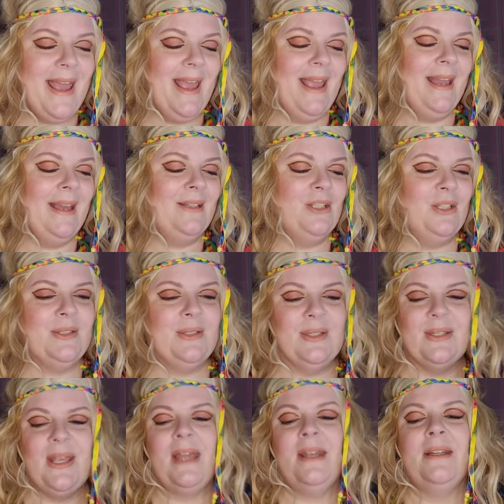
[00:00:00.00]
and just
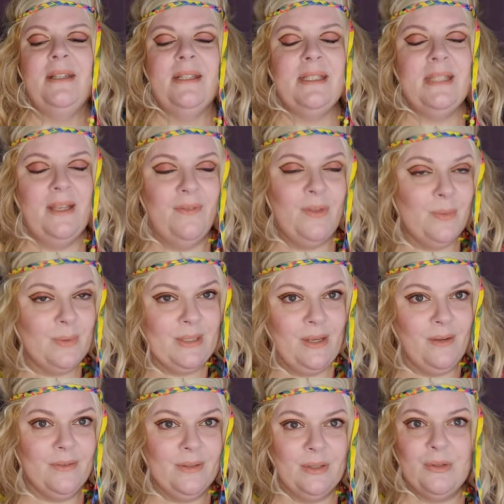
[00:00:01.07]
decided to save
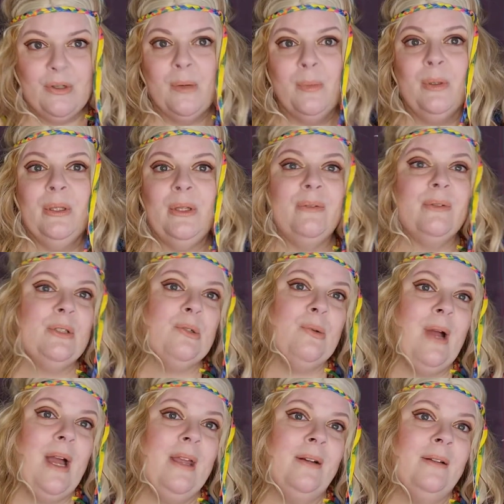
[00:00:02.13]
themselves the trouble of a
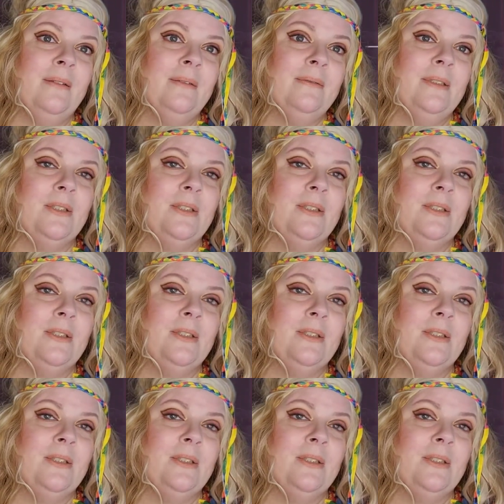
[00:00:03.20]
trial,